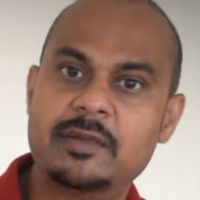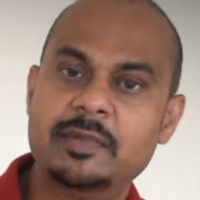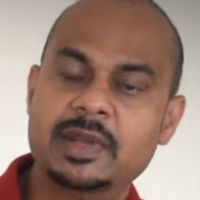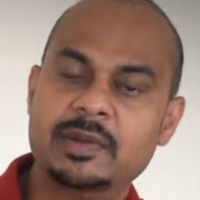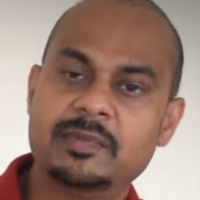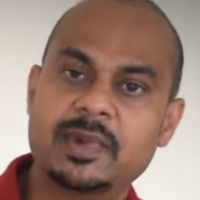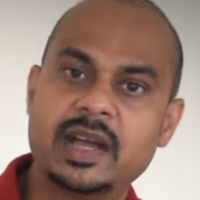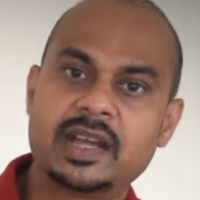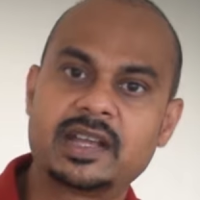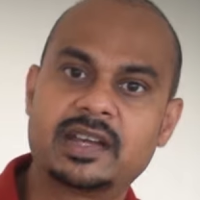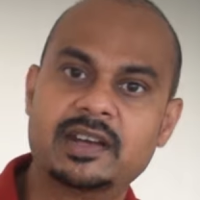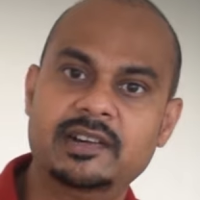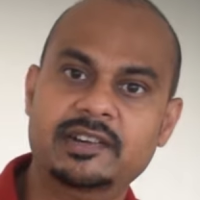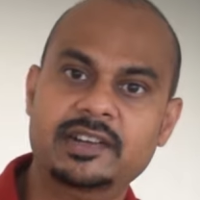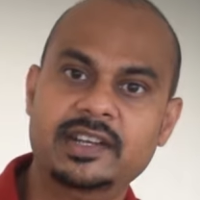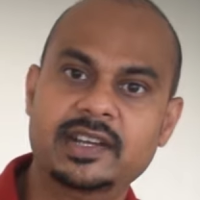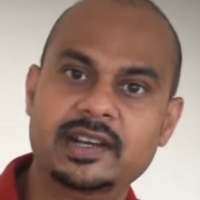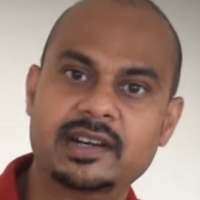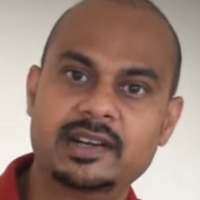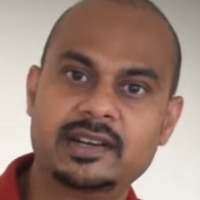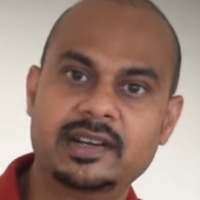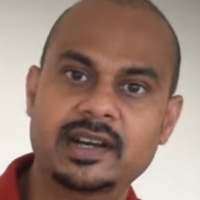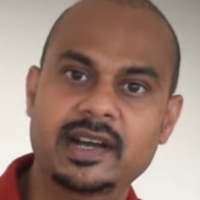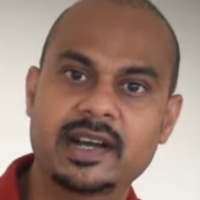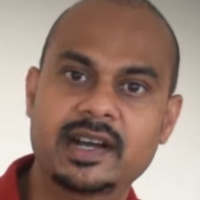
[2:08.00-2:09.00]
am in my
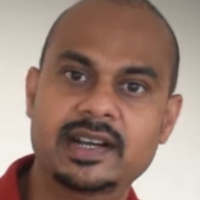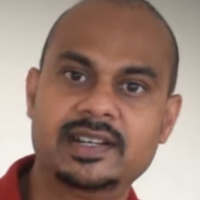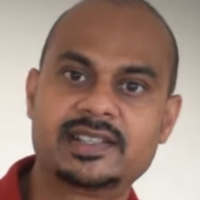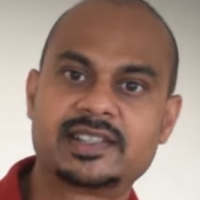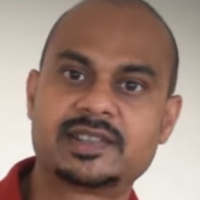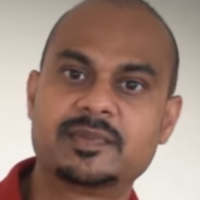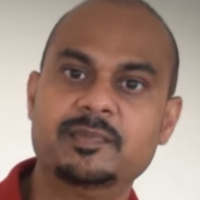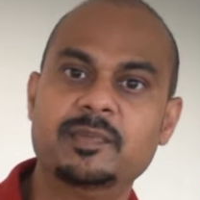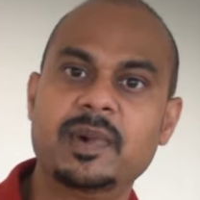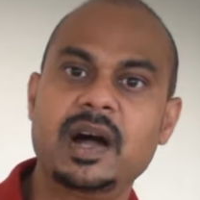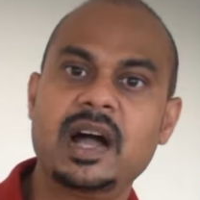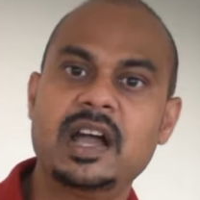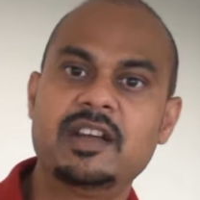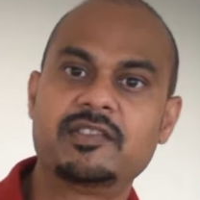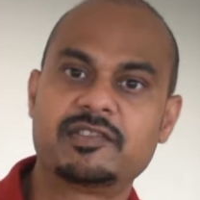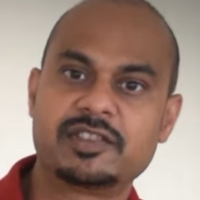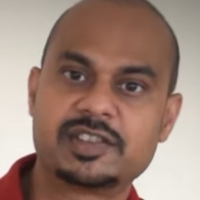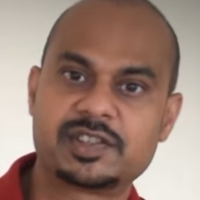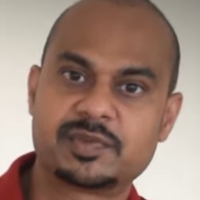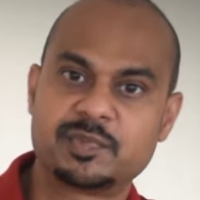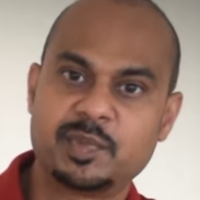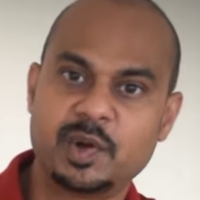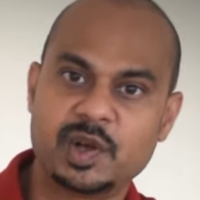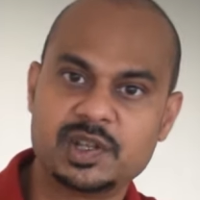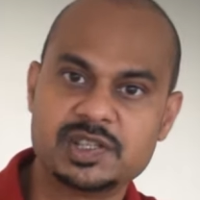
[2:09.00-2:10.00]
career, it's my
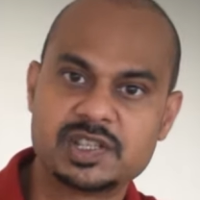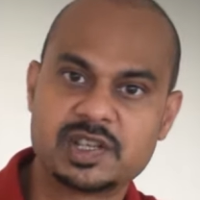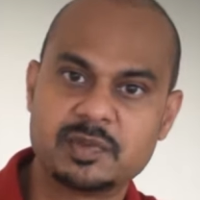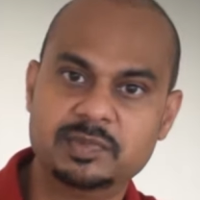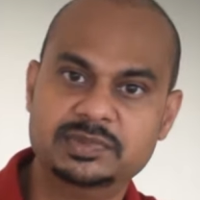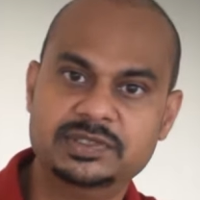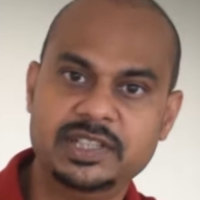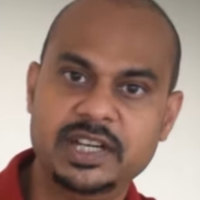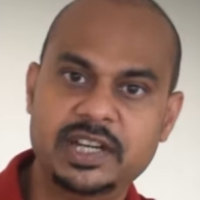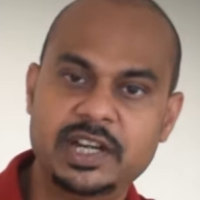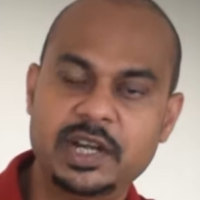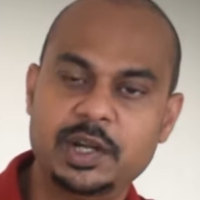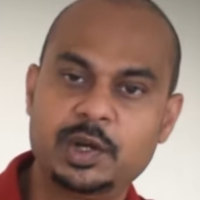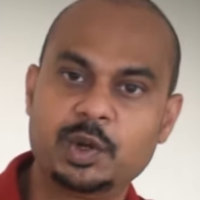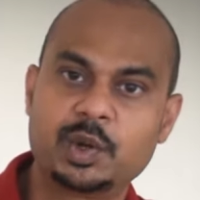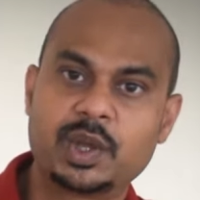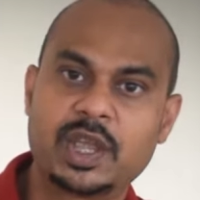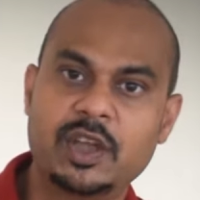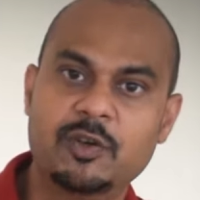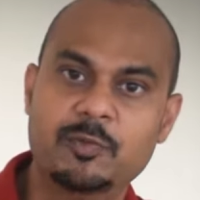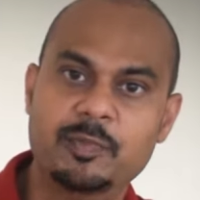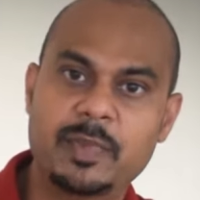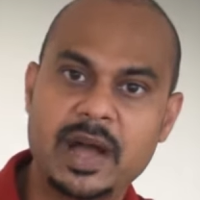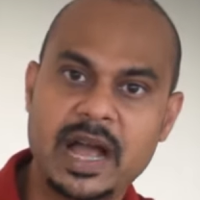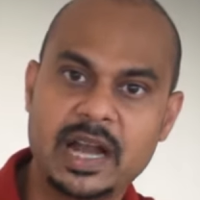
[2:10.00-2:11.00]
responsibility to
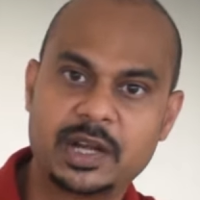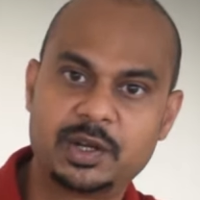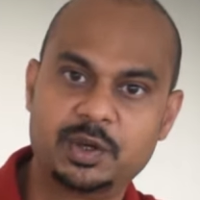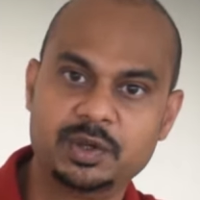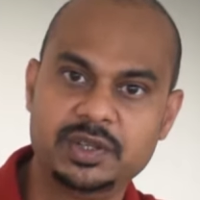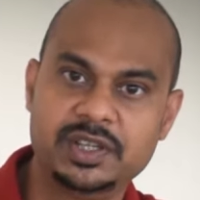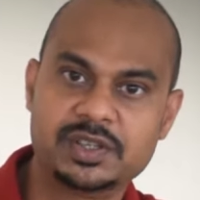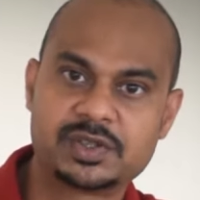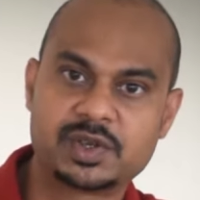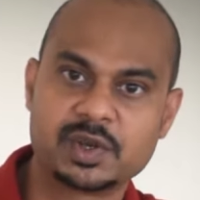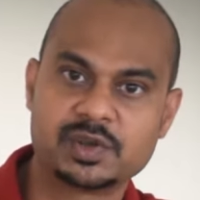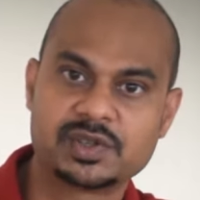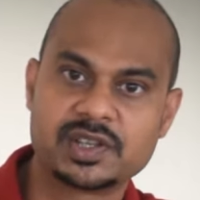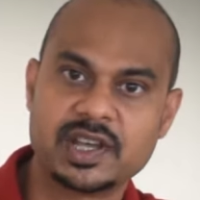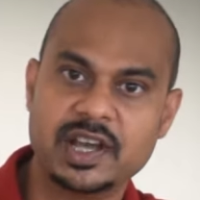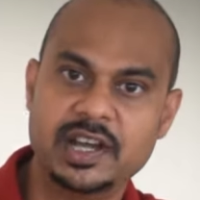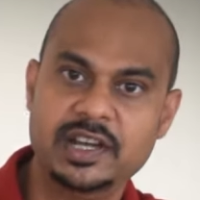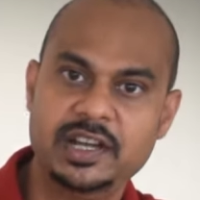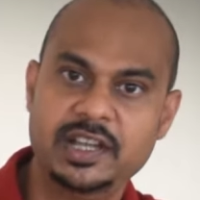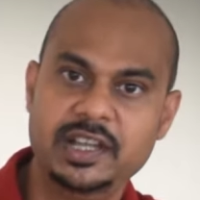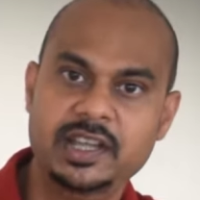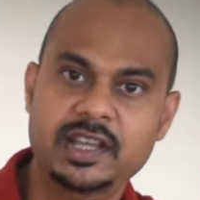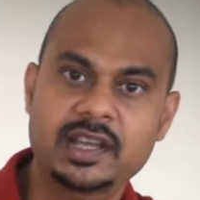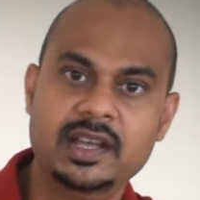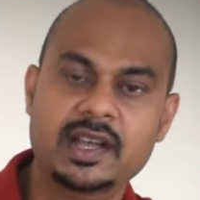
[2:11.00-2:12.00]
give back to the
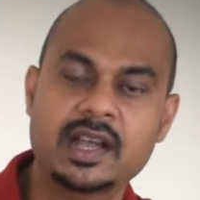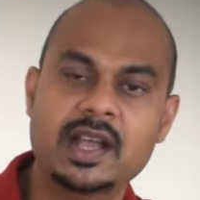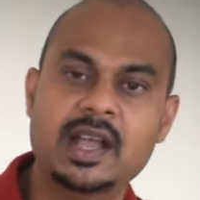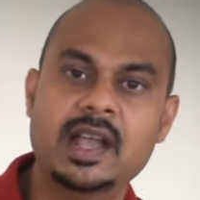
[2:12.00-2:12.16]
society